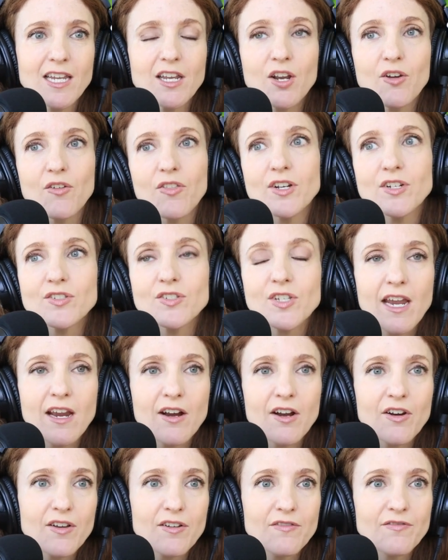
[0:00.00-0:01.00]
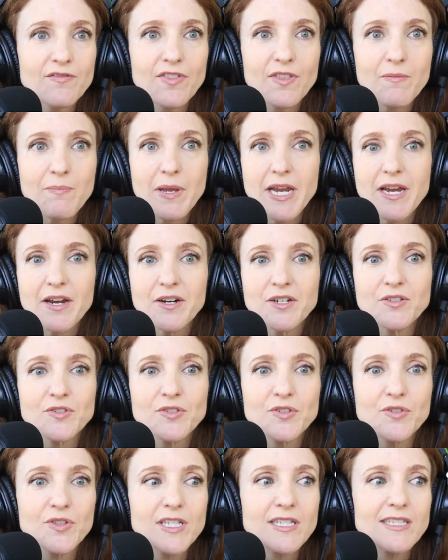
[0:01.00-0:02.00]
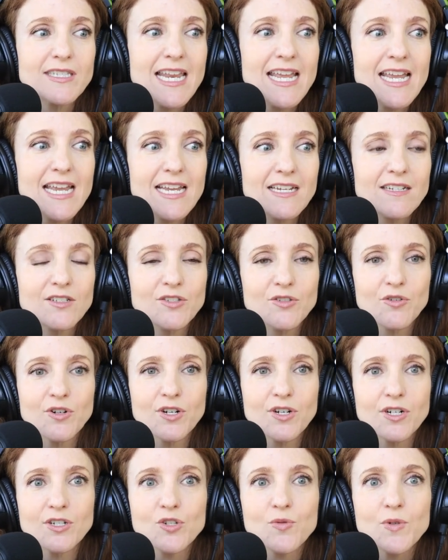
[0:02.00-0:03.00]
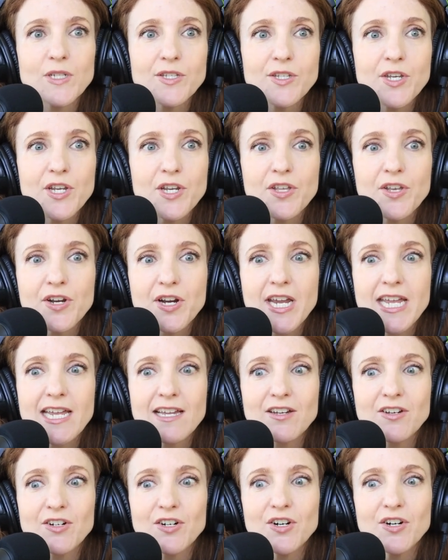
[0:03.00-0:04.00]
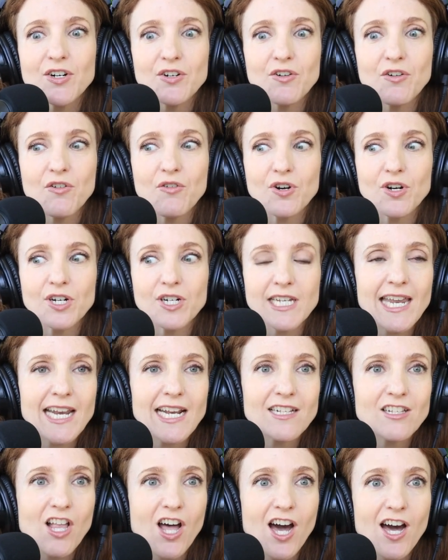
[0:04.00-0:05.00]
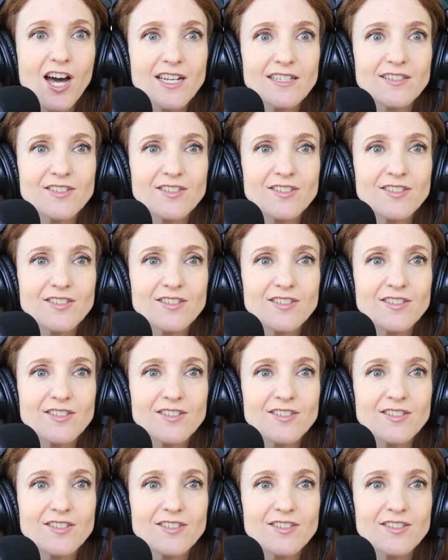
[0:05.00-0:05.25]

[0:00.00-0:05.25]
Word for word: know, they're scared of the bears or the snakes or twisting their ankle or getting lost.